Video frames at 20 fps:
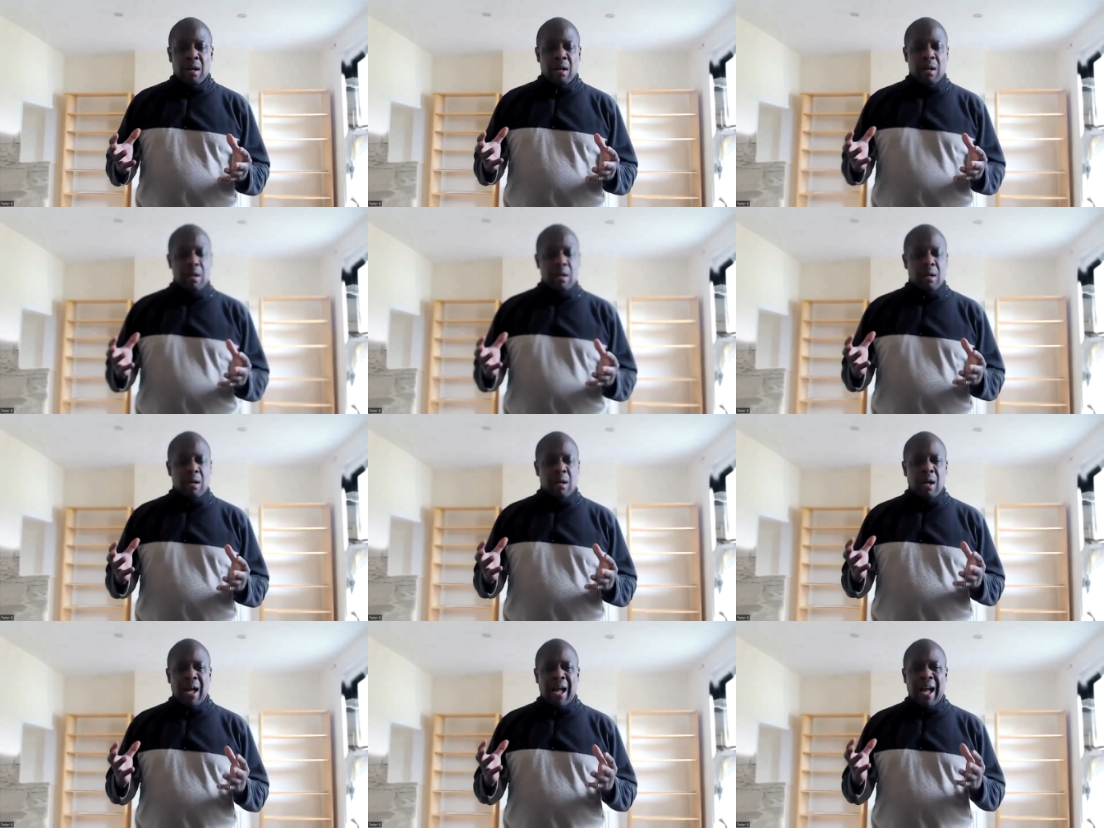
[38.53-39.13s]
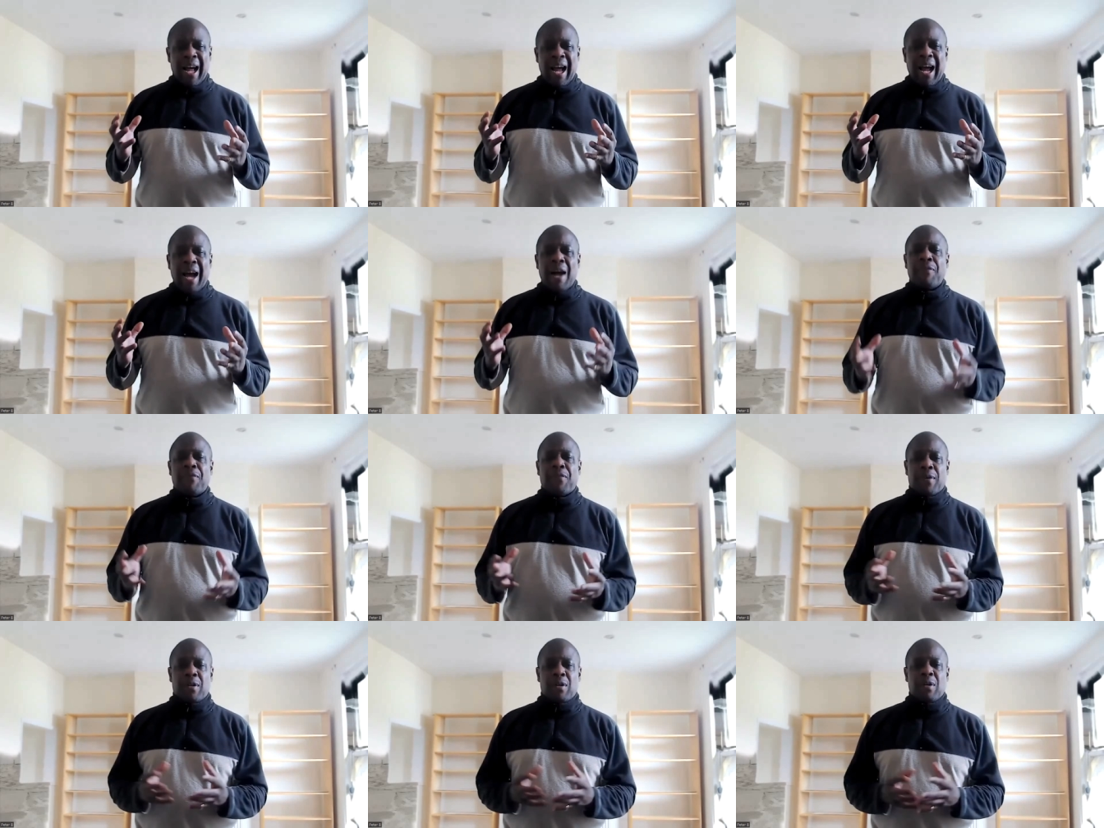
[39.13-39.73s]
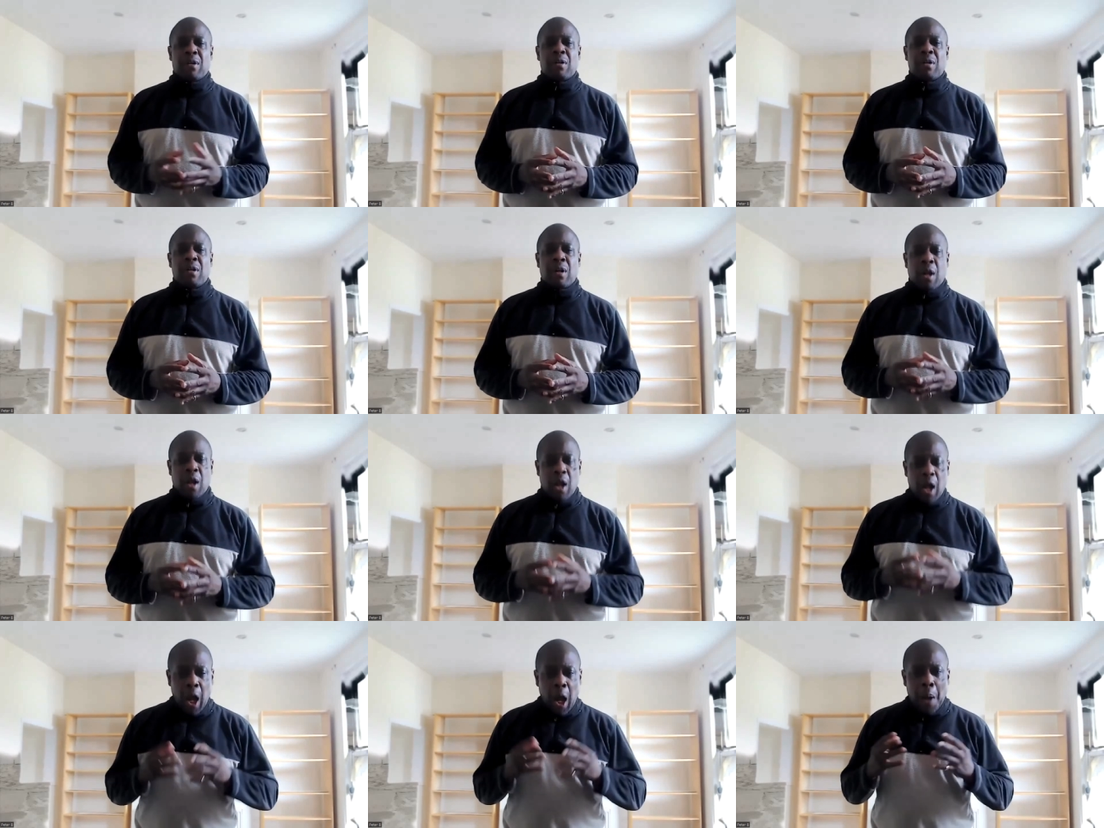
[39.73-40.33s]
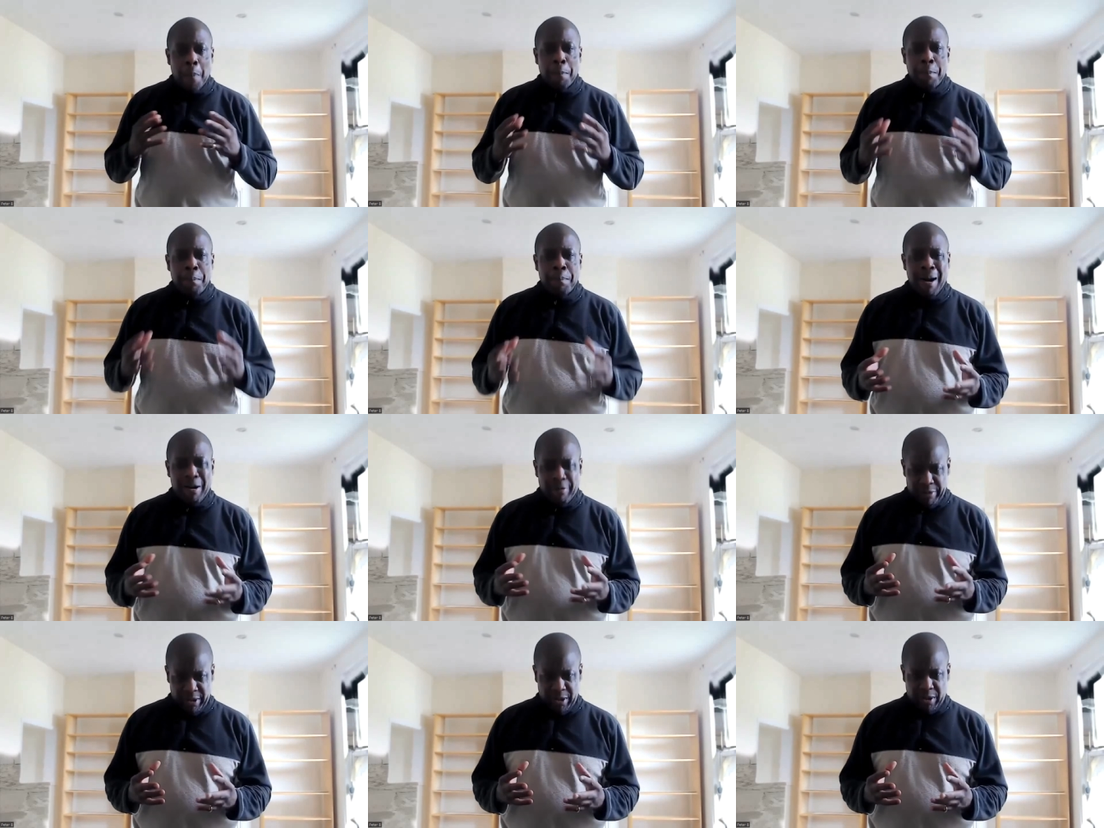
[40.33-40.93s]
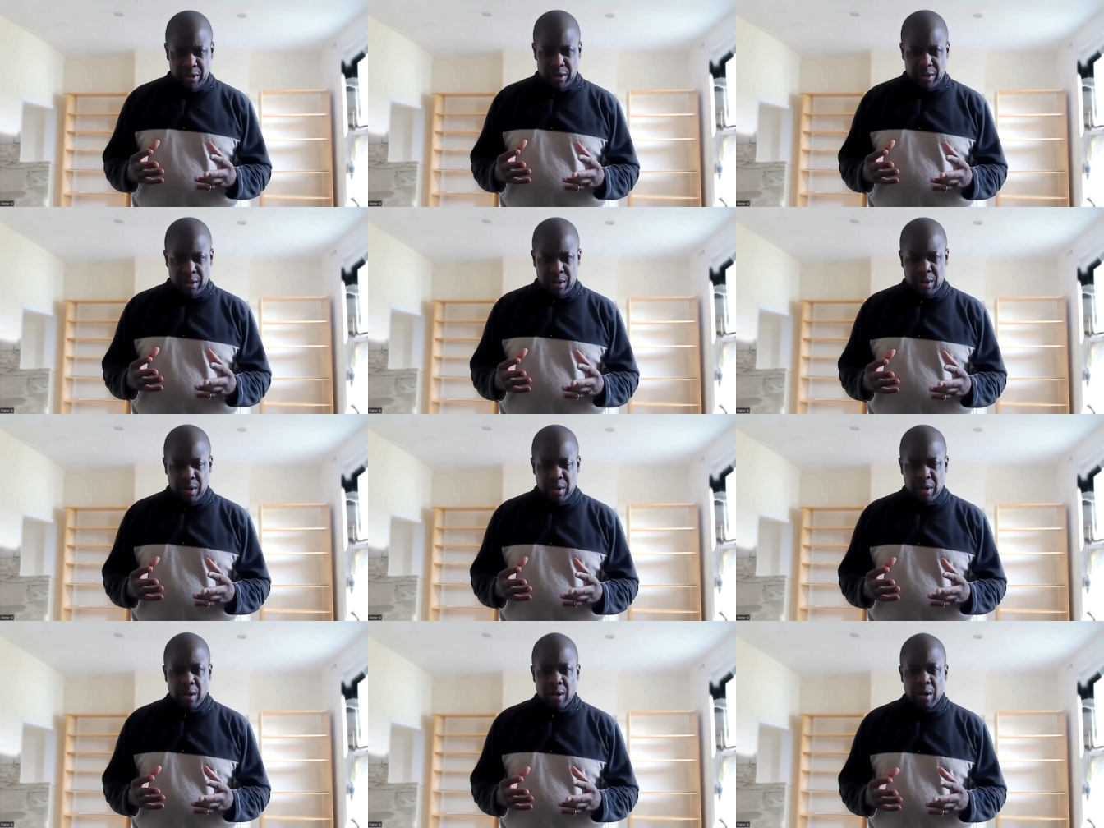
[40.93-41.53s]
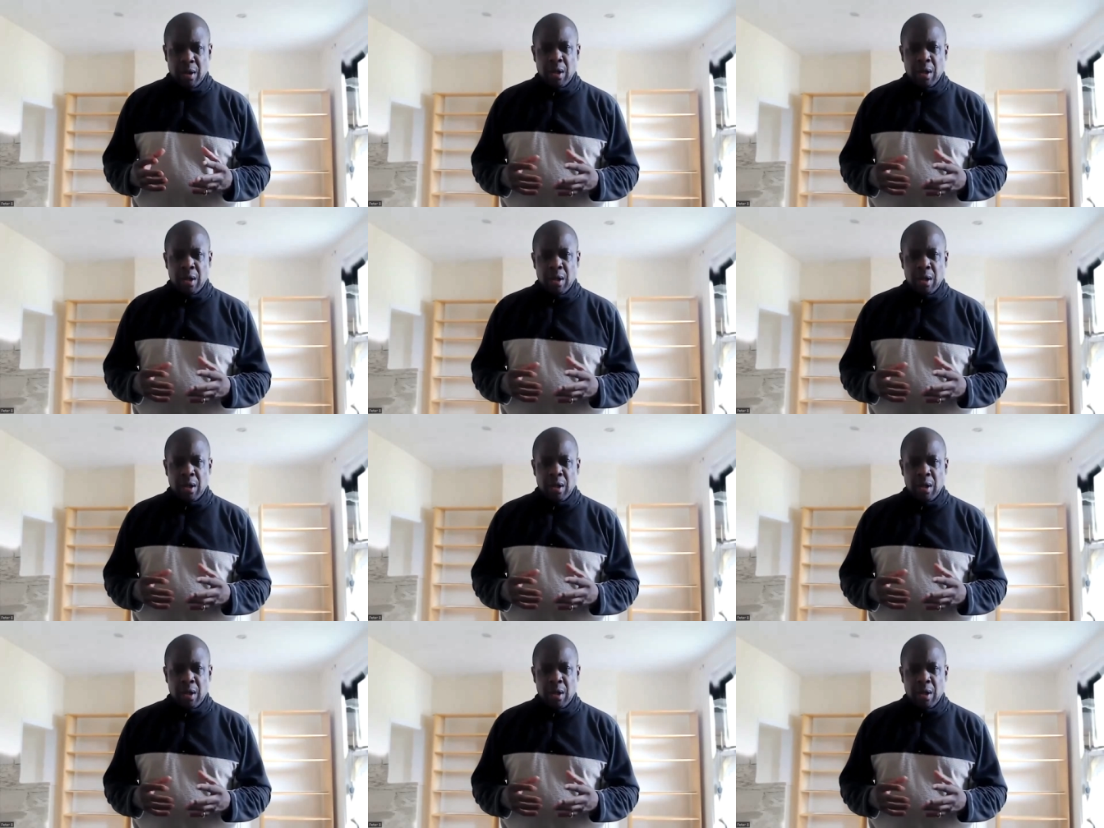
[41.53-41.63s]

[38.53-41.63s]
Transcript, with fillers: uh, African-American